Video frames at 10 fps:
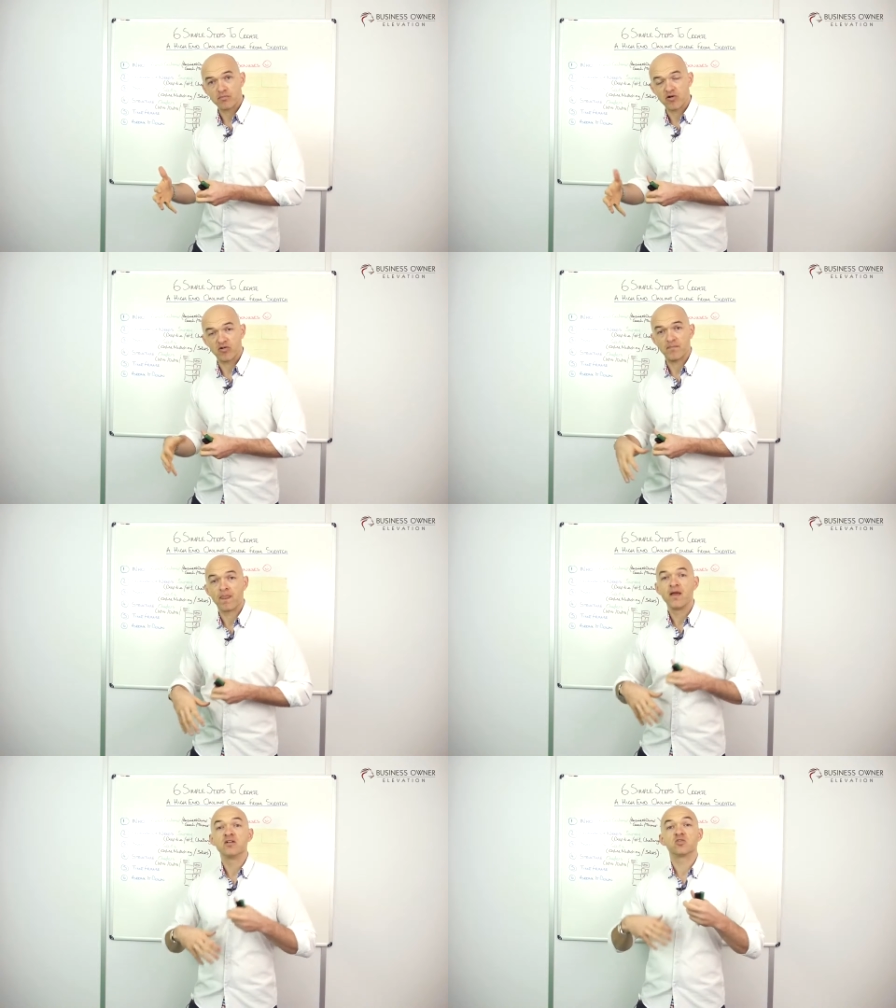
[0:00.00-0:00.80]
program.
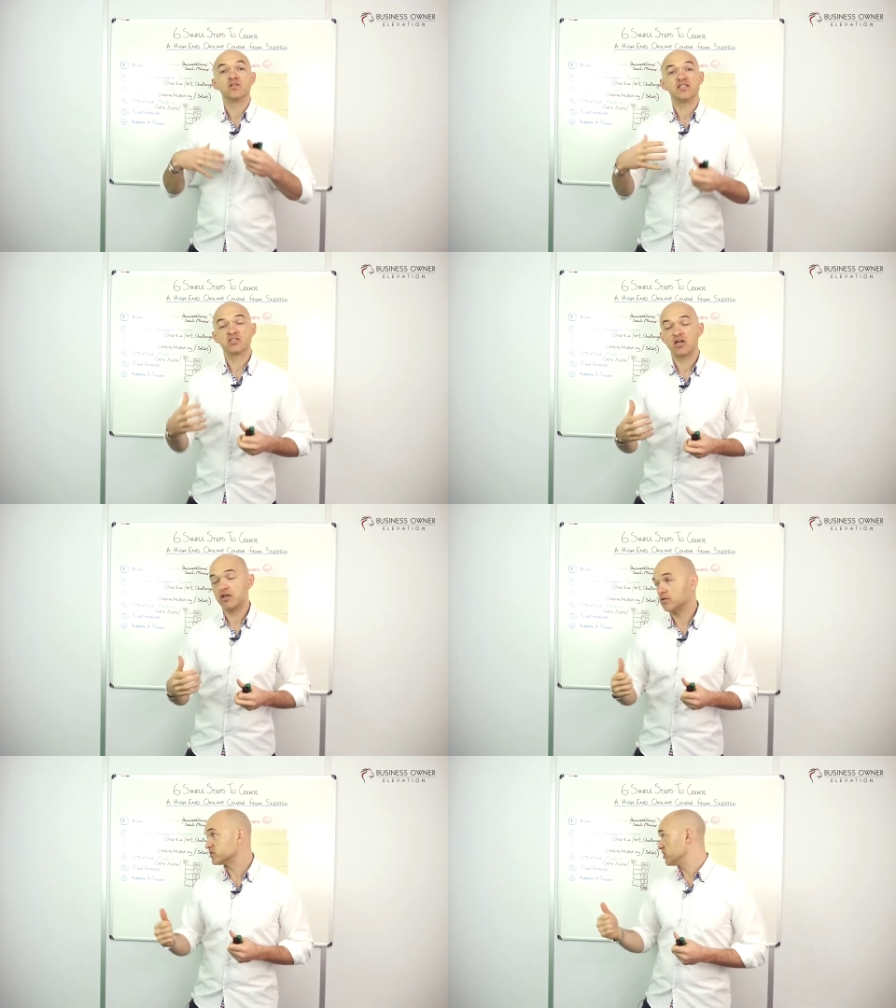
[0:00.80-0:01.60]
So it's
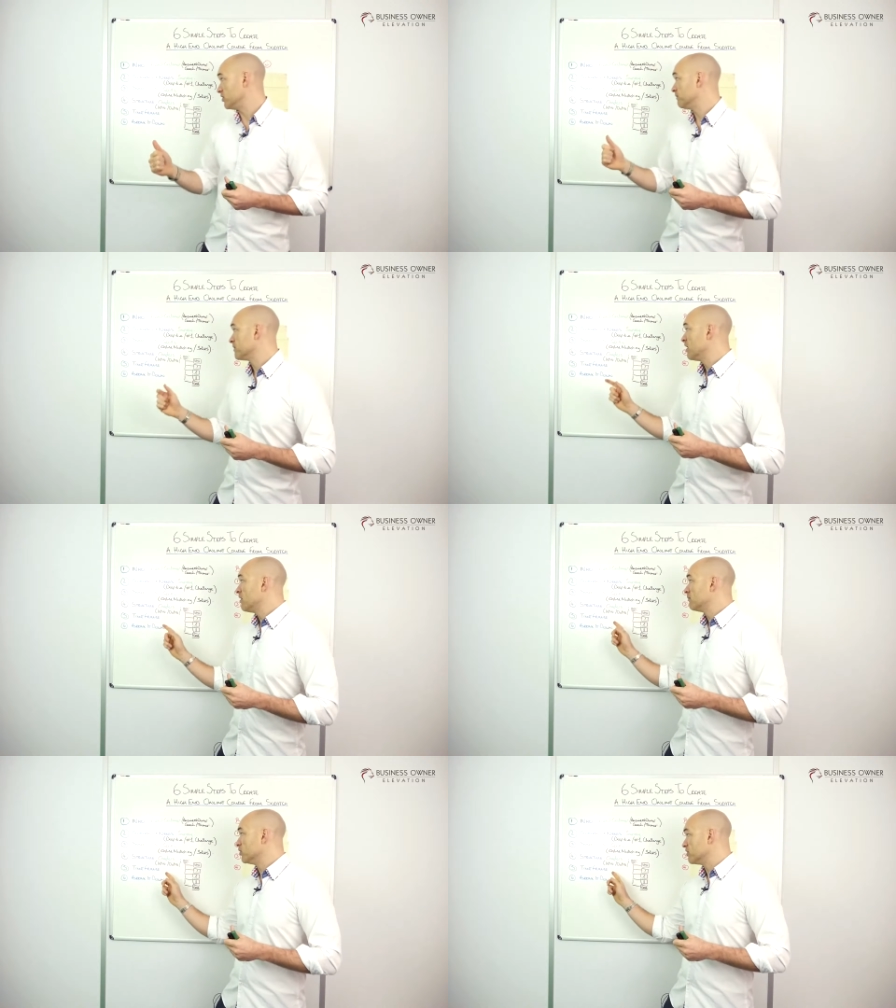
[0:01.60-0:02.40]
entirely up to you,
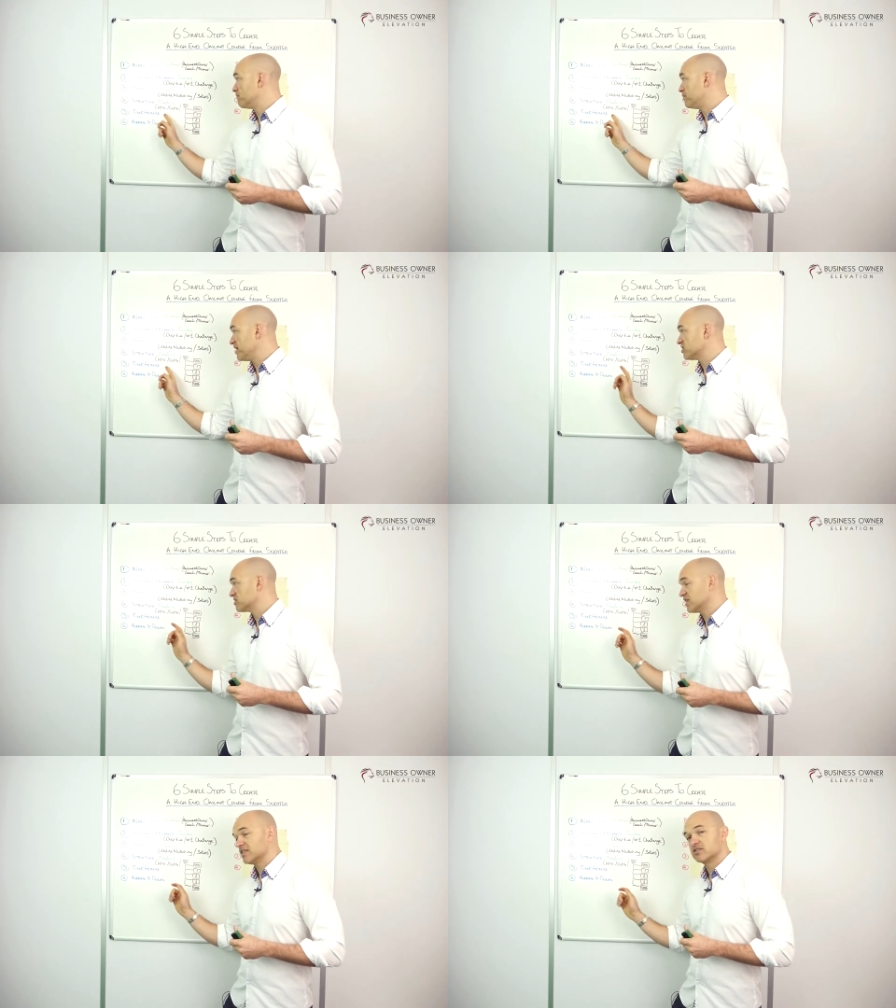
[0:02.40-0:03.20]
but the
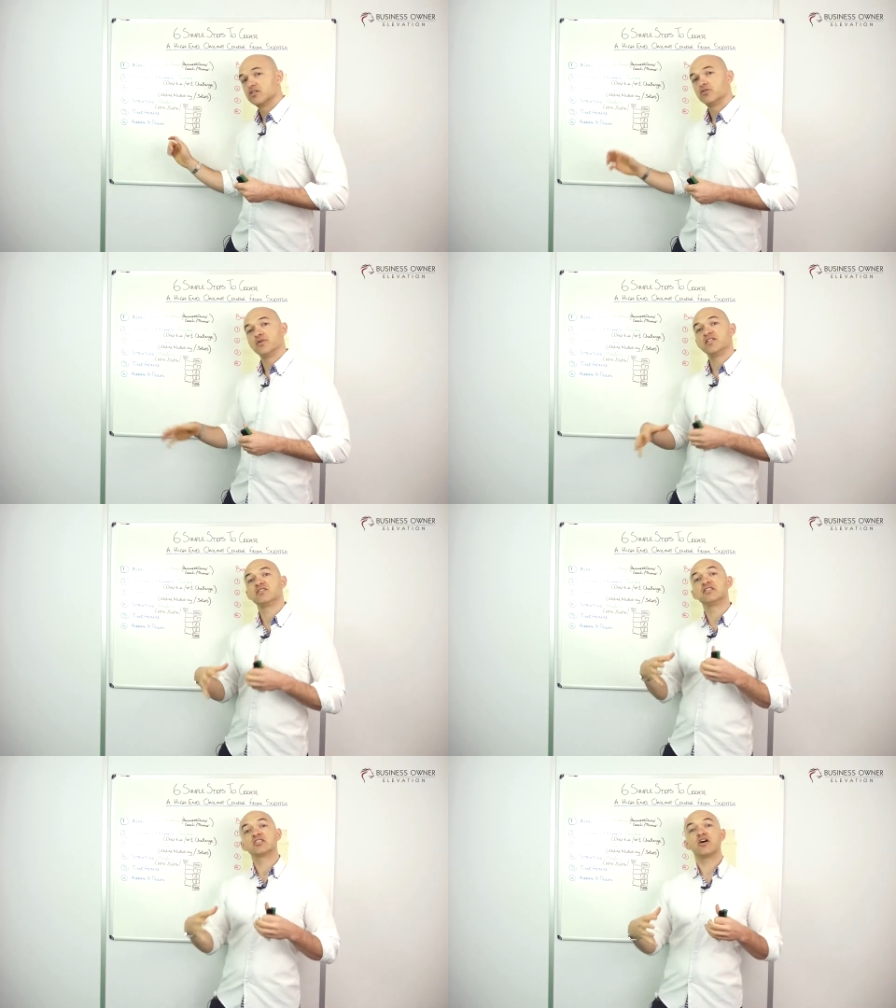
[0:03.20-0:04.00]
best thing to do is
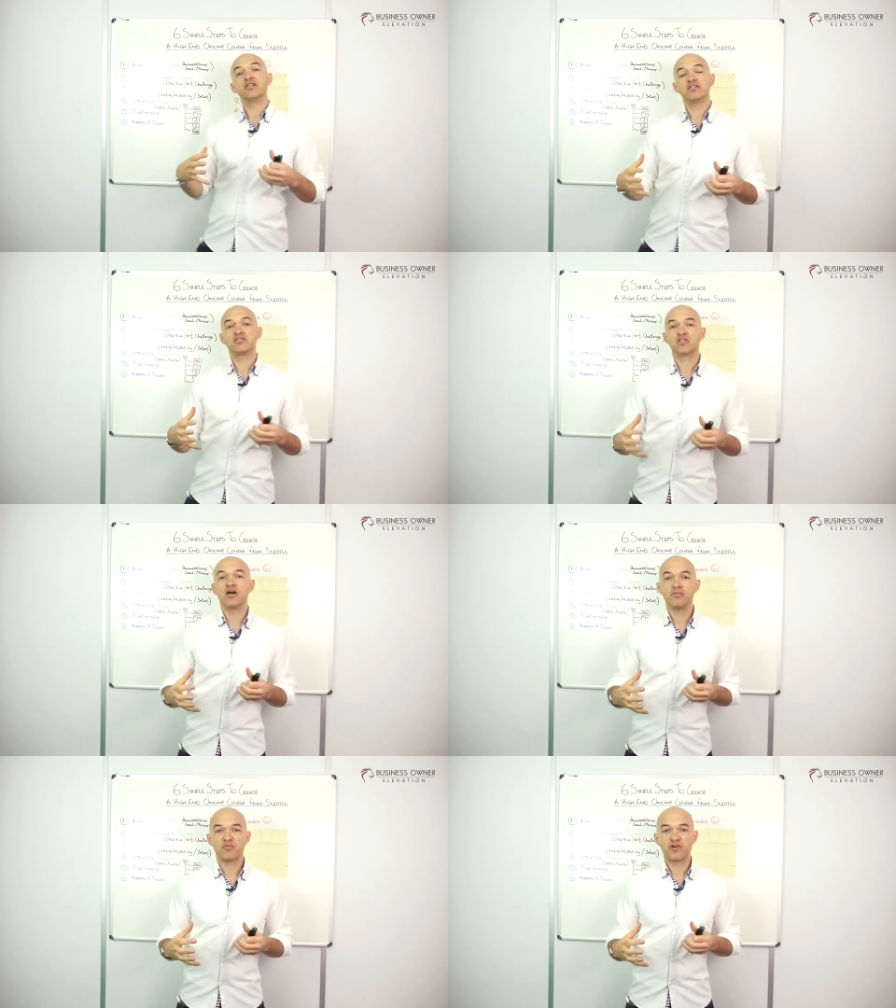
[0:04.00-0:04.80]
decide on a
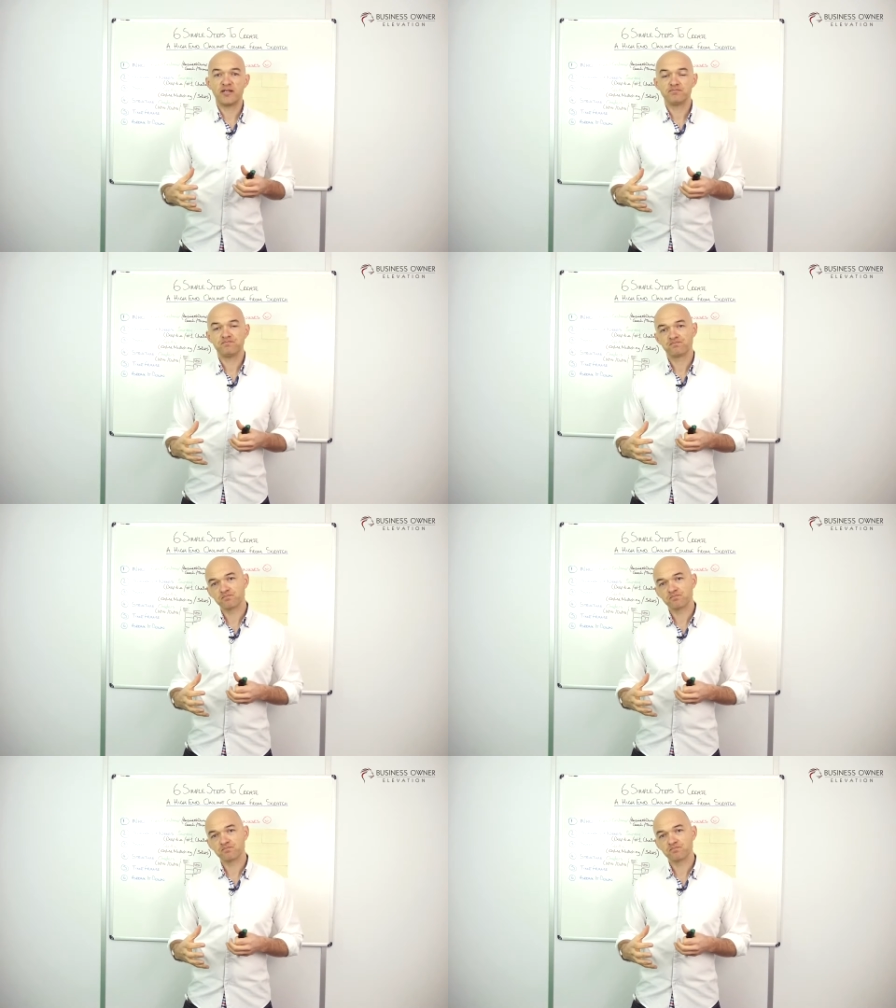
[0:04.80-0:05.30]
time frame.